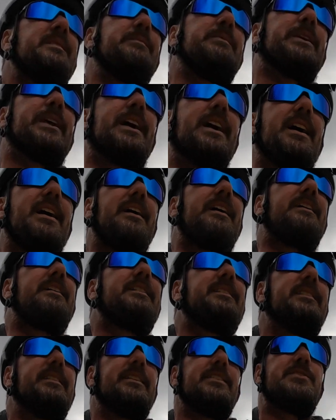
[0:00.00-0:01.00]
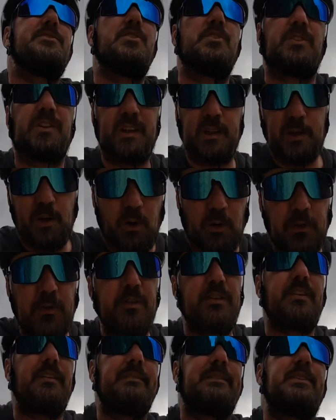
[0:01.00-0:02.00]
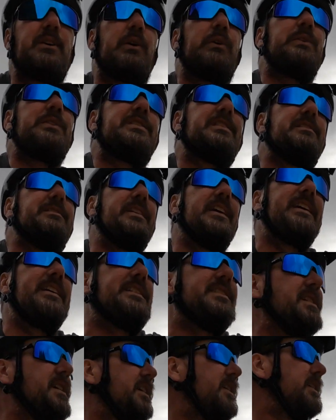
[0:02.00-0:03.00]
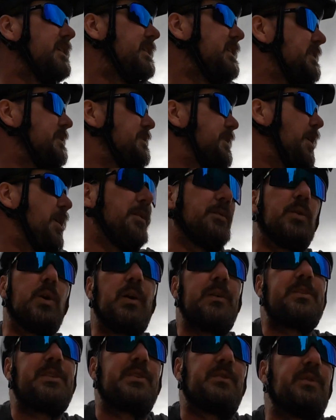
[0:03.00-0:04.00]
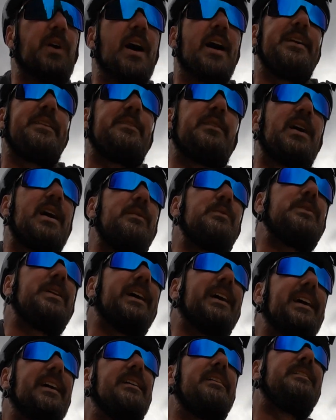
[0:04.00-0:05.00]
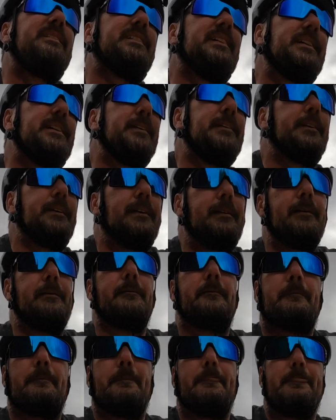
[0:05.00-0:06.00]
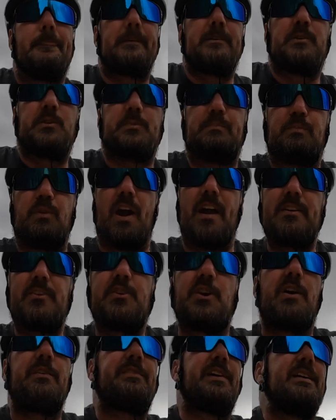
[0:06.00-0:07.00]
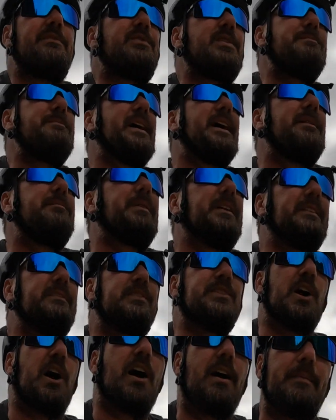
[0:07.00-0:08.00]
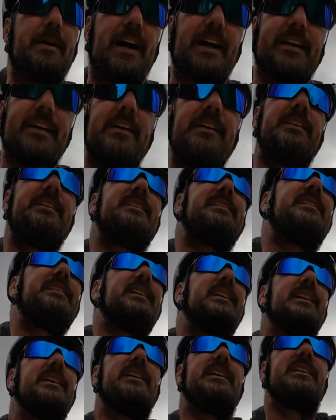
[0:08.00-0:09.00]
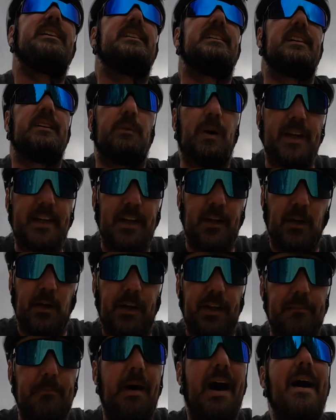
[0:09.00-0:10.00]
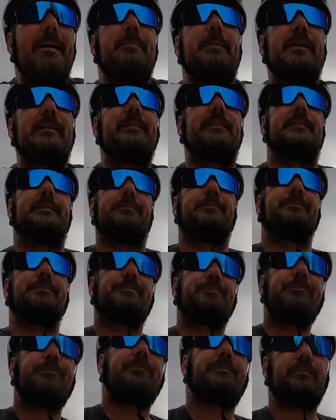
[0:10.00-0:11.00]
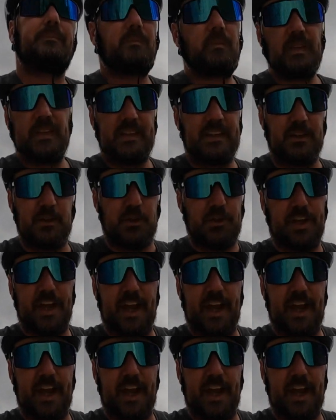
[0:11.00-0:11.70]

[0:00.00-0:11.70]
But there's just tons and tons of these dirt roads to ride around here. They just branch off every main bit of tarmac. When you look at the map, they just